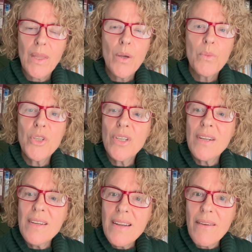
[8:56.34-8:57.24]
We should
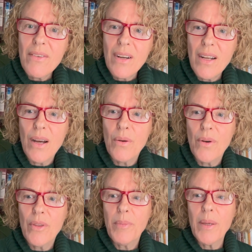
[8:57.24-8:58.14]
never allow
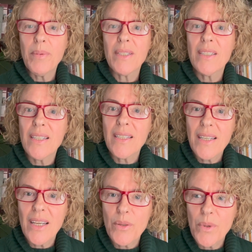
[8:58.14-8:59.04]
other people to
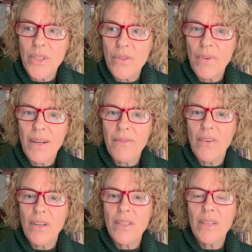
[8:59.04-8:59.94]
dictate what is right
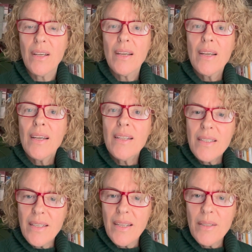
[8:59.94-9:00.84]
for us.
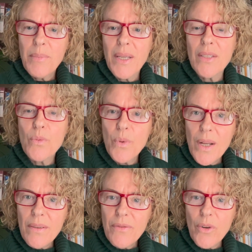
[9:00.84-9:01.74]
Instead, be as
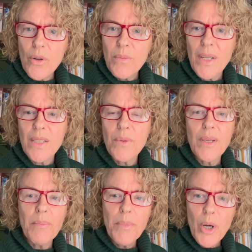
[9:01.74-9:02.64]
well informed as we
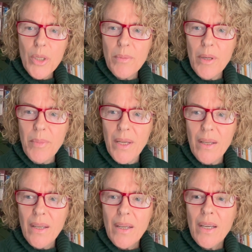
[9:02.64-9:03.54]
can possibly be
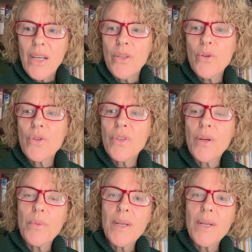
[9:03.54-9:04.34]
in order that we